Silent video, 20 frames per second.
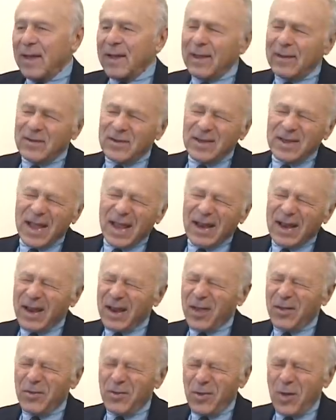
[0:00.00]
just on
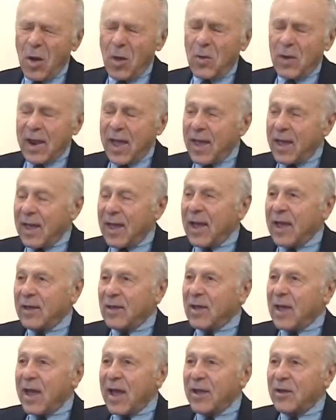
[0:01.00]
another note,
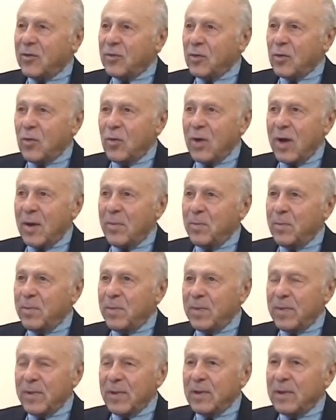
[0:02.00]
I grew up
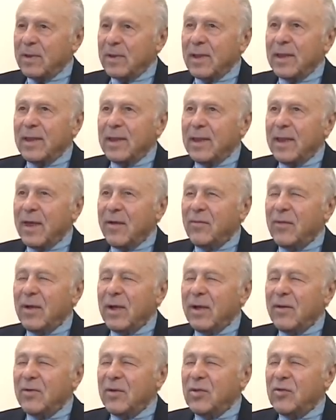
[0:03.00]
never
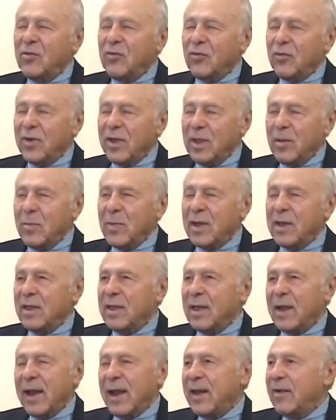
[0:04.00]
ever dreaming
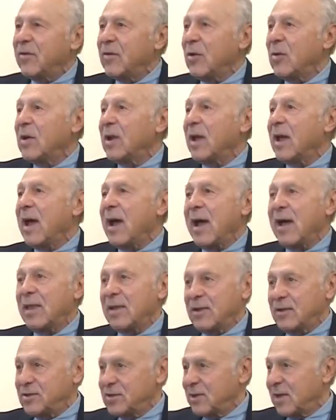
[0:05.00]
that I'd ever go to
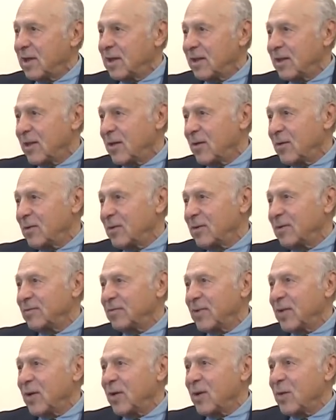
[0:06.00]
college, let
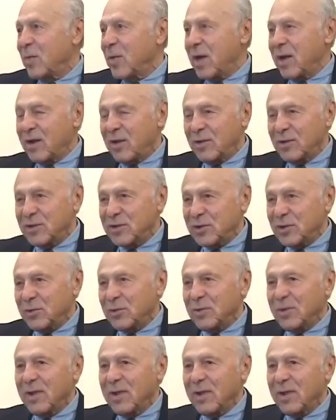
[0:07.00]
alone go to medical school.